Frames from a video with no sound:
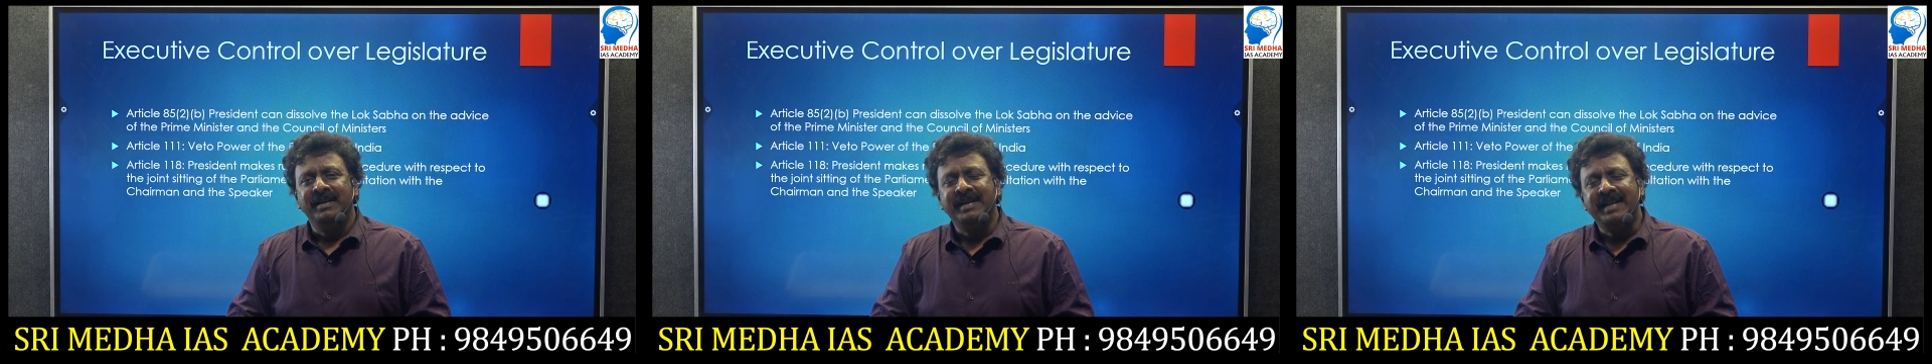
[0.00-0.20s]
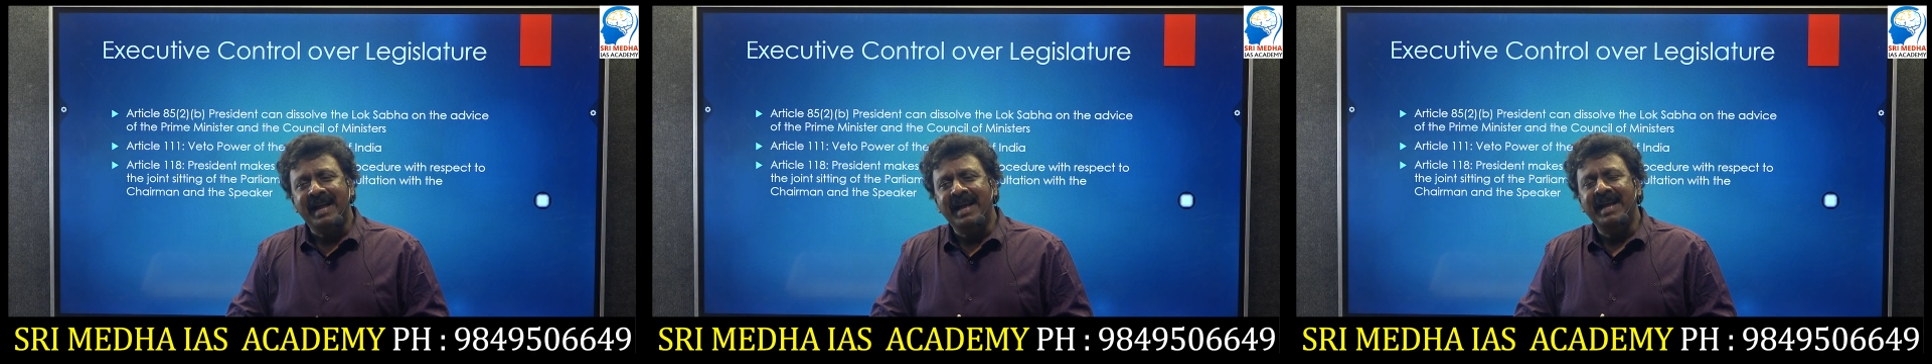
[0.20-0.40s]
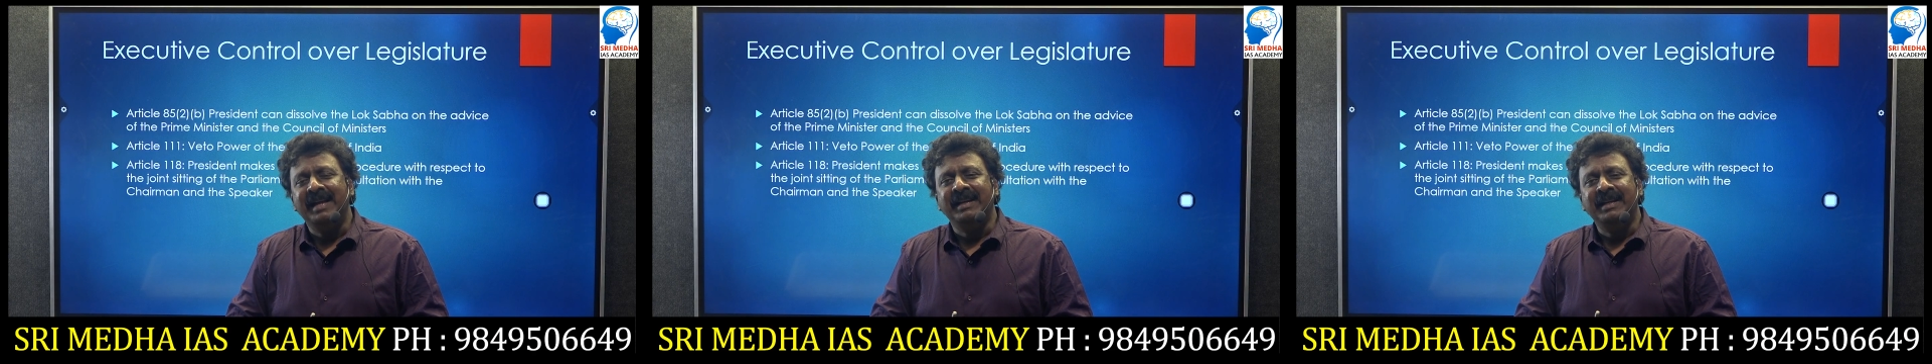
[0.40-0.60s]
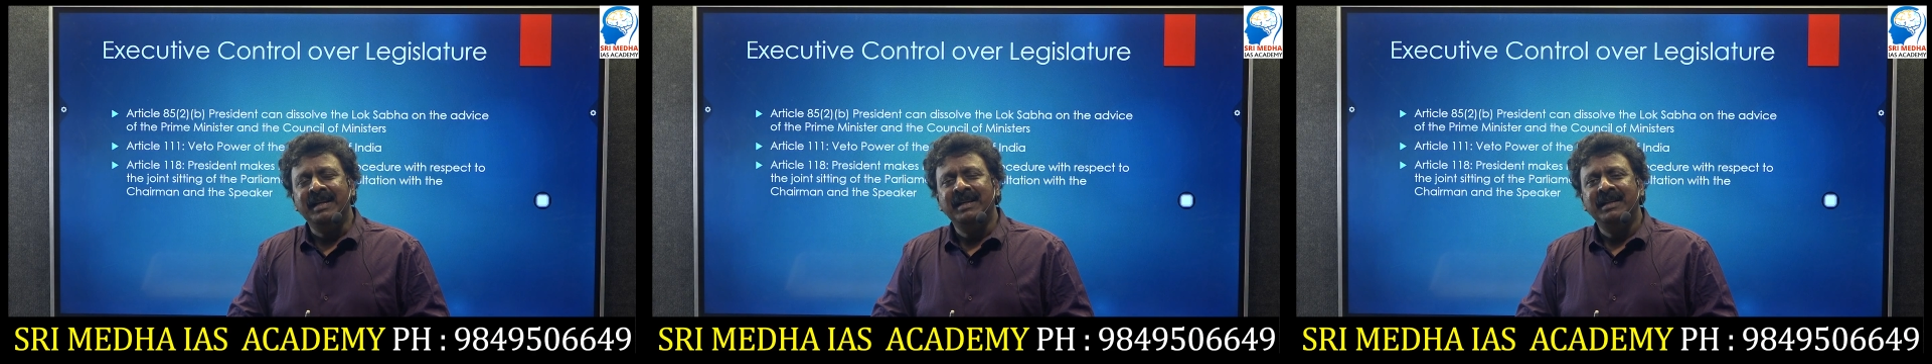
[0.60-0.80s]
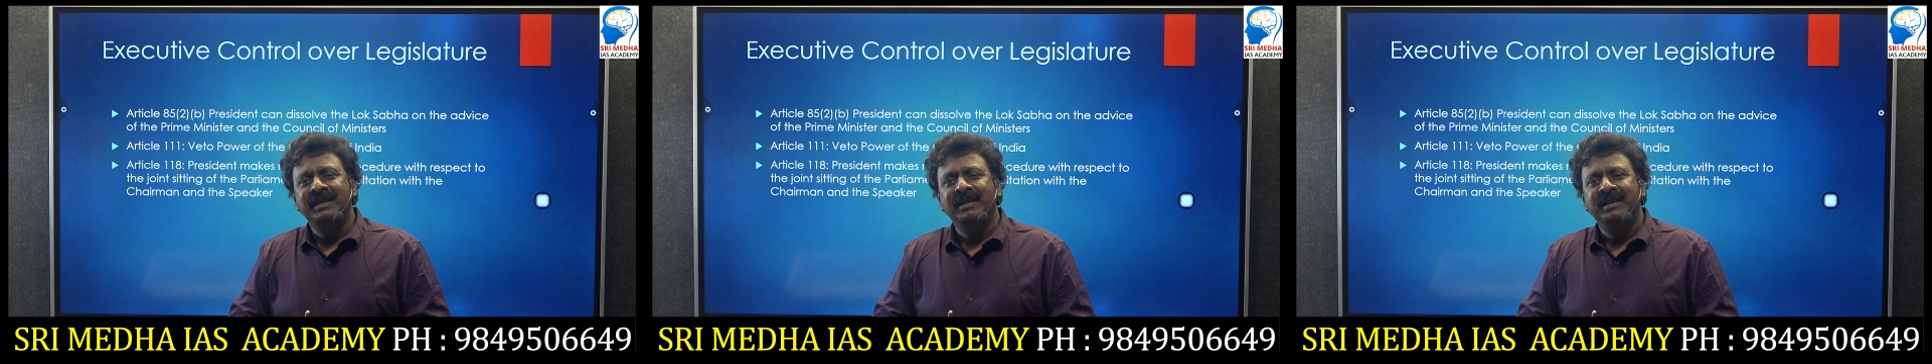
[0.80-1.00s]

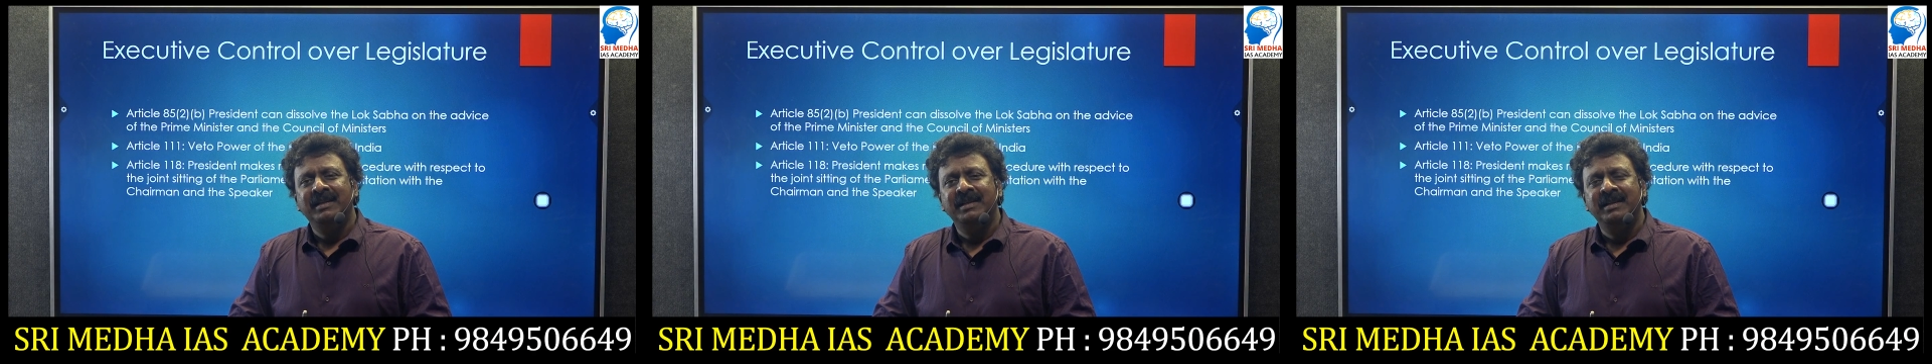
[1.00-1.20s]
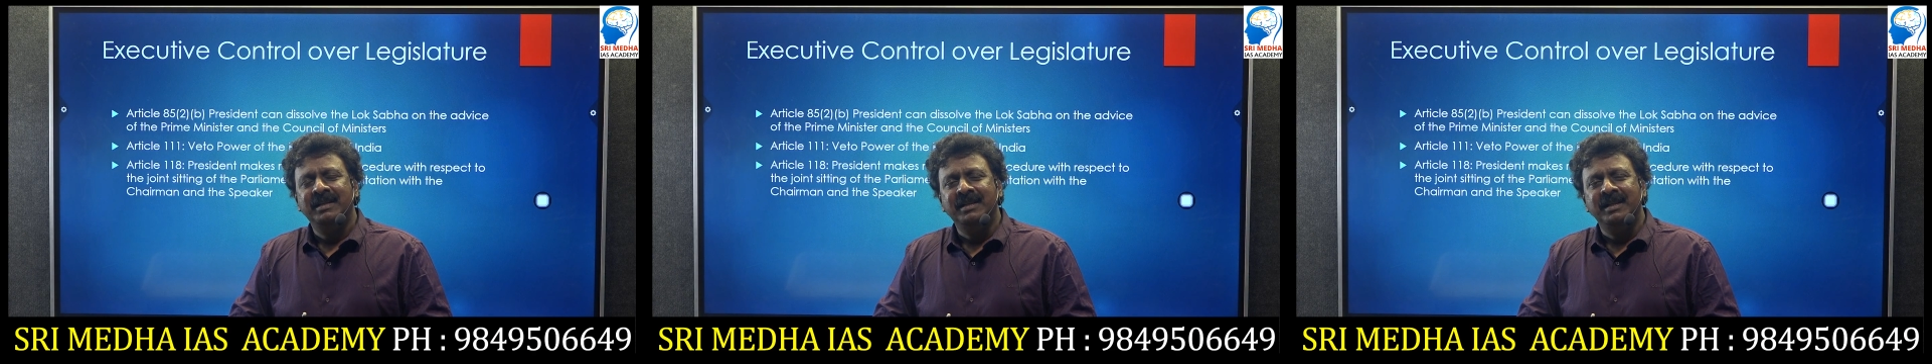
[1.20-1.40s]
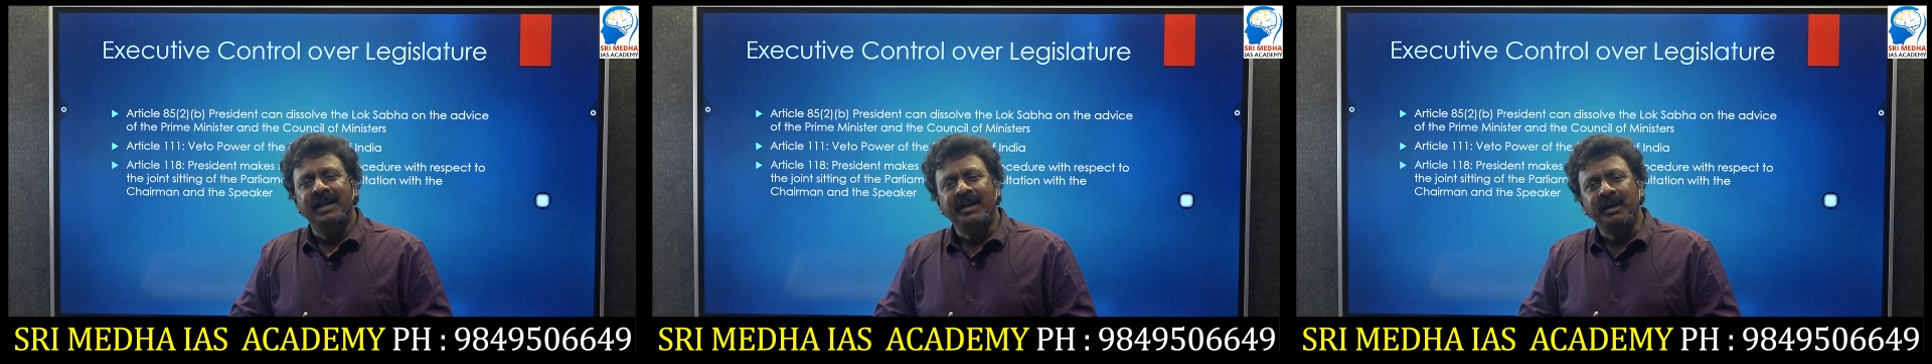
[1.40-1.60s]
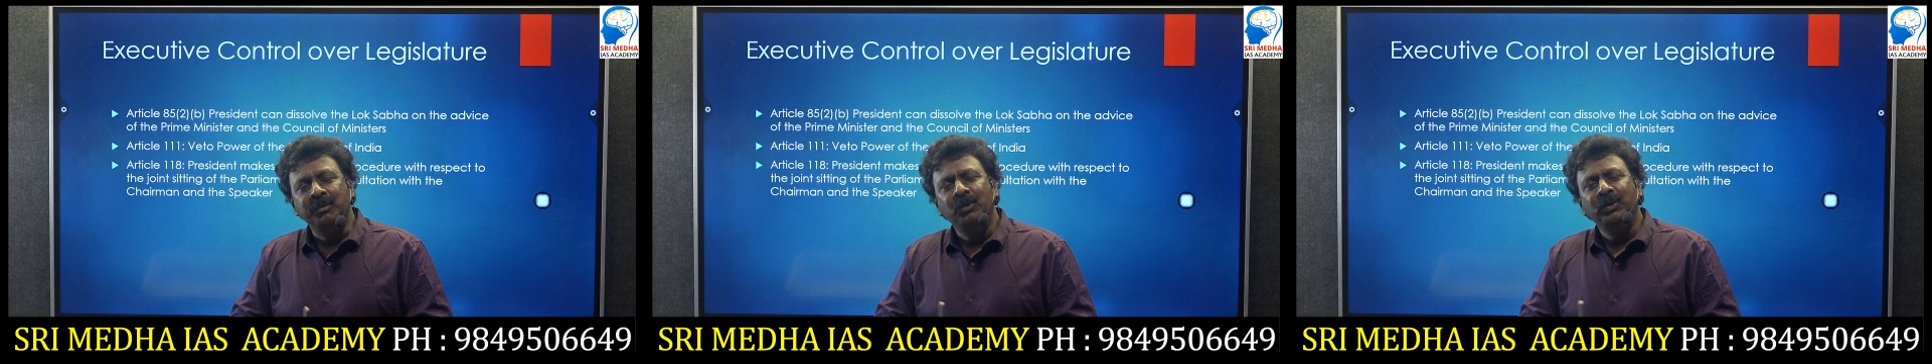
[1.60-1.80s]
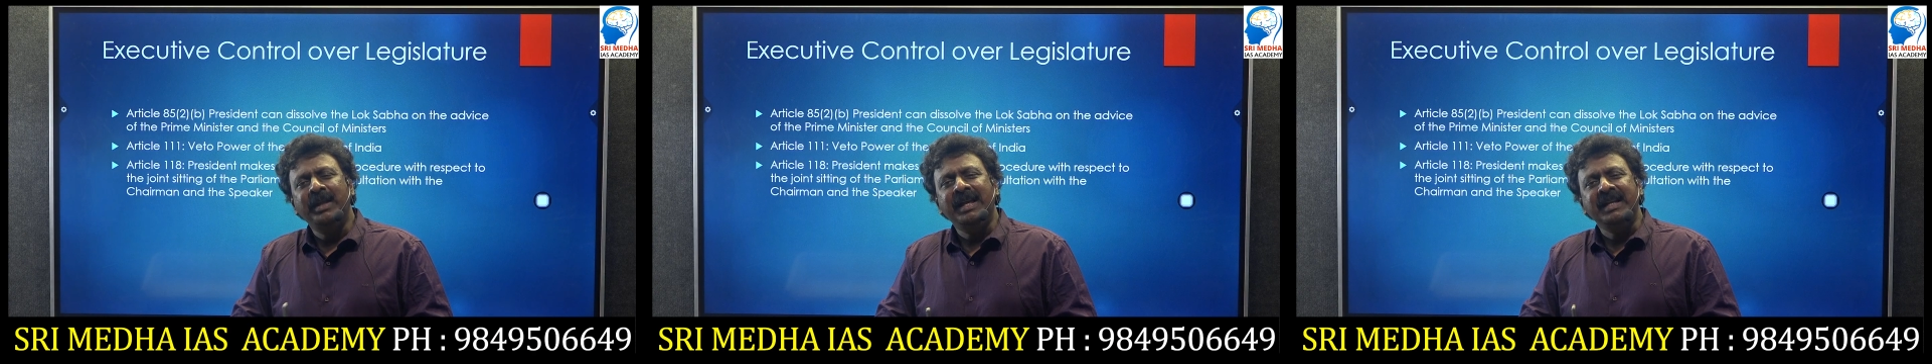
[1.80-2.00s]
can
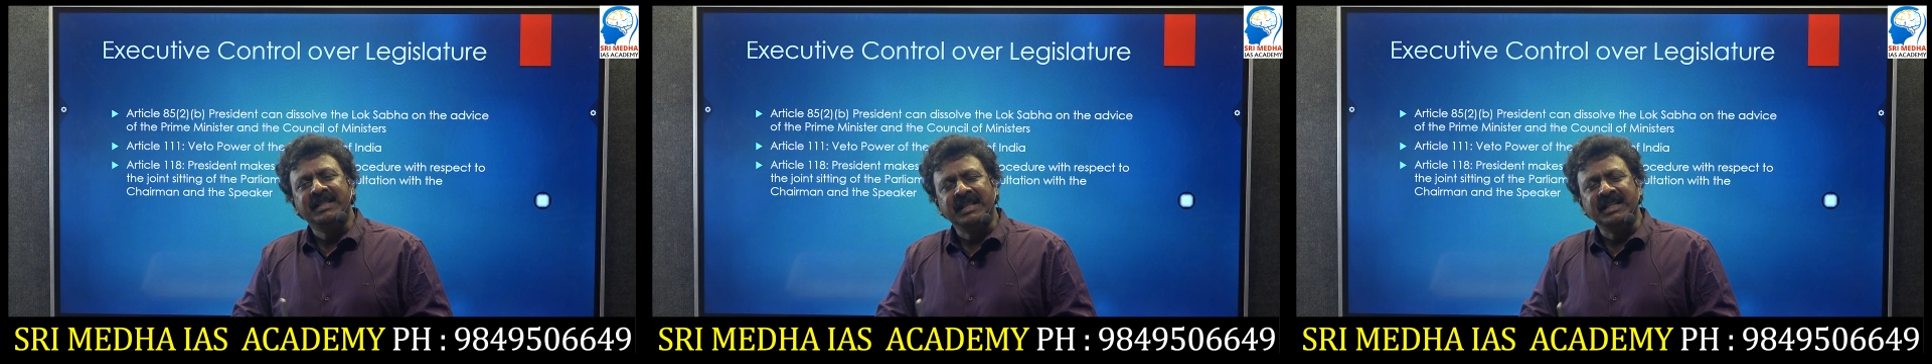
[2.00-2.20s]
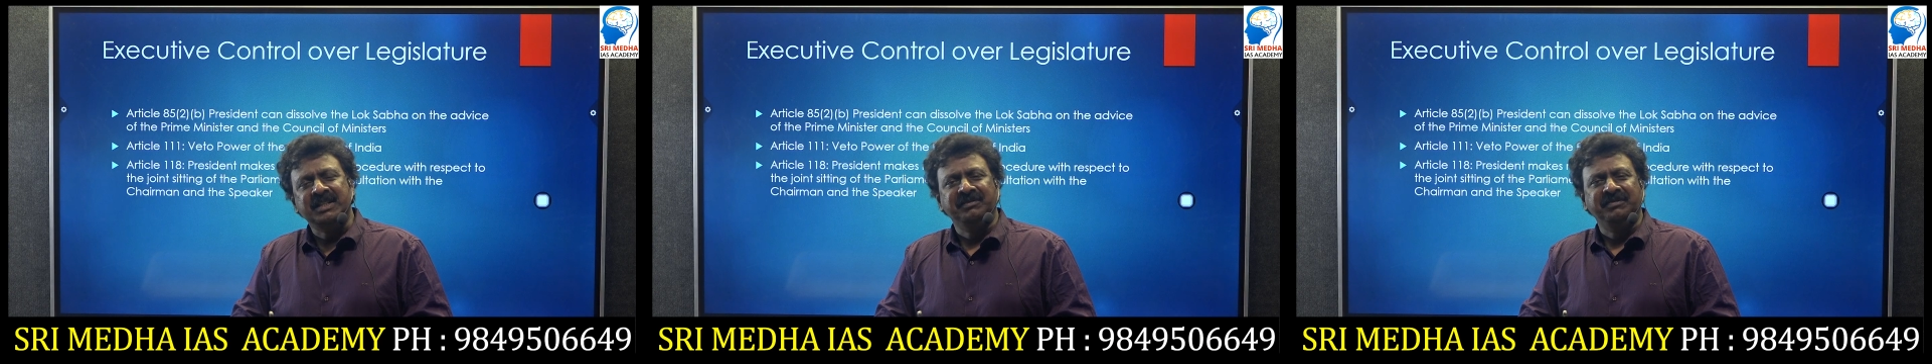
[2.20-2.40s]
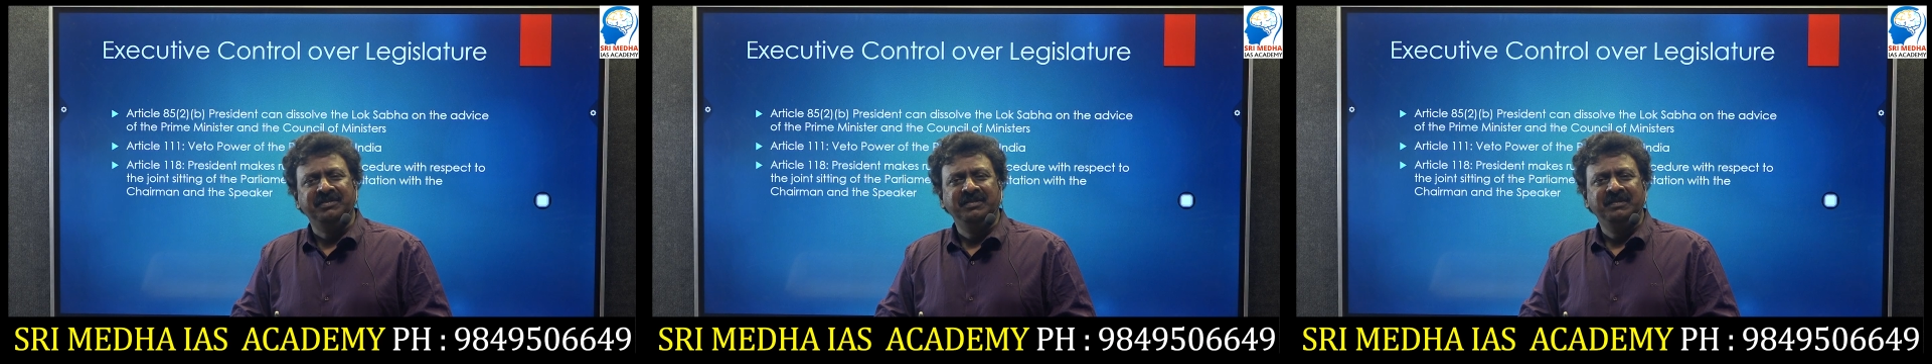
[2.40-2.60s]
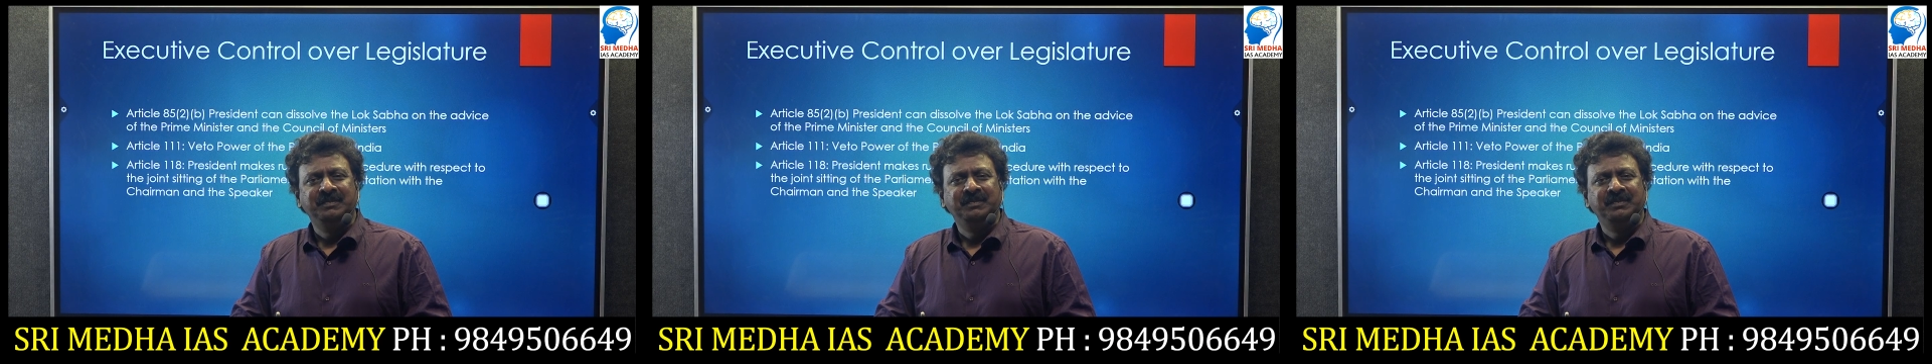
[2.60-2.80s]
remove the executive